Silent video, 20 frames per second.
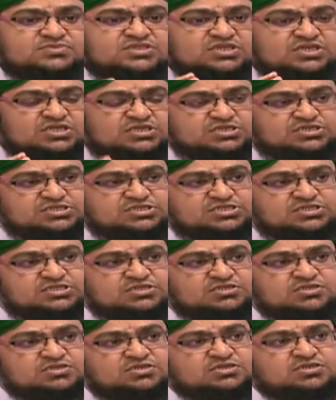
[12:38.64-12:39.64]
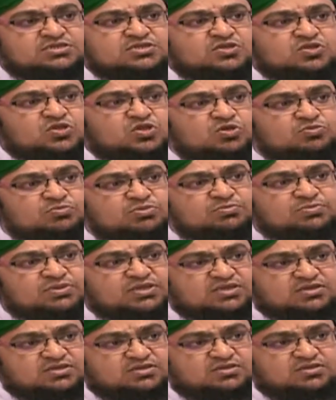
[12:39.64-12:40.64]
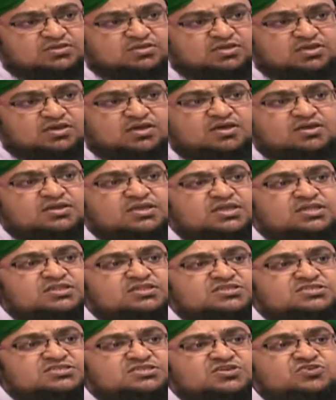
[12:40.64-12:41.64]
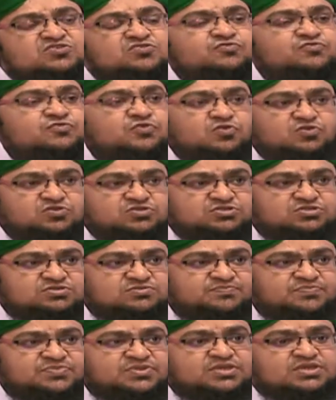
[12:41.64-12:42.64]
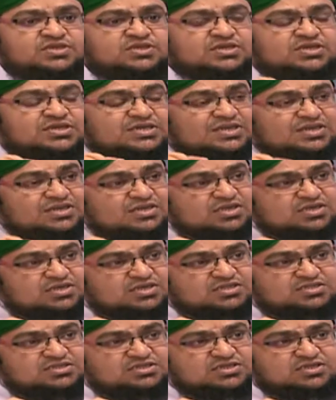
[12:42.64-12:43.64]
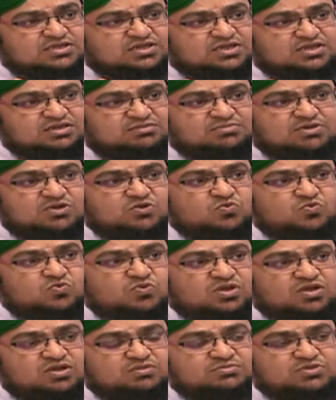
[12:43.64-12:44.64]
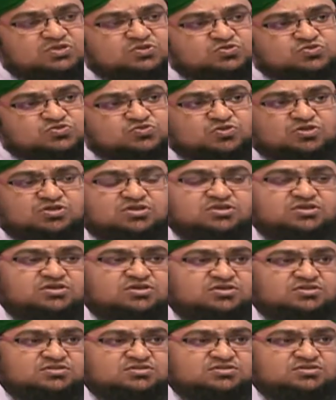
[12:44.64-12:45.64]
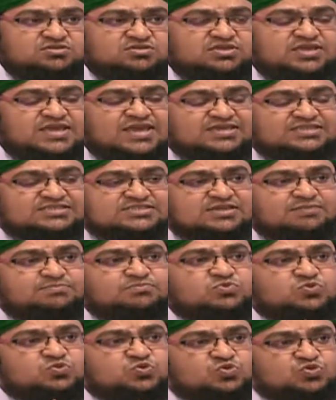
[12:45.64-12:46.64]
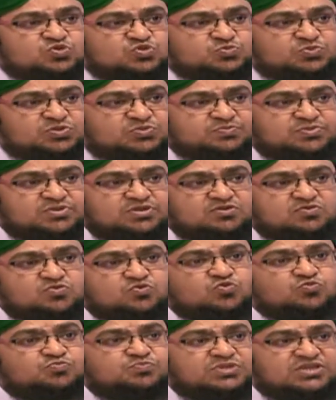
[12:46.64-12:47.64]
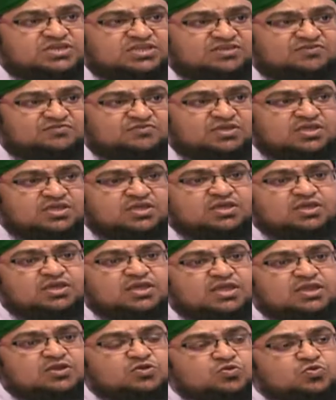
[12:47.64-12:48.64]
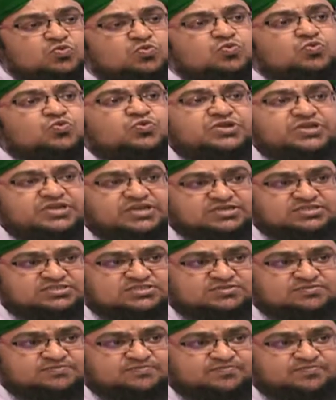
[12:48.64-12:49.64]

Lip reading: indeed, human beings are in the state of loss. Illa alladhina amanu wa amilu salihat, except those people who believe and do good deeds.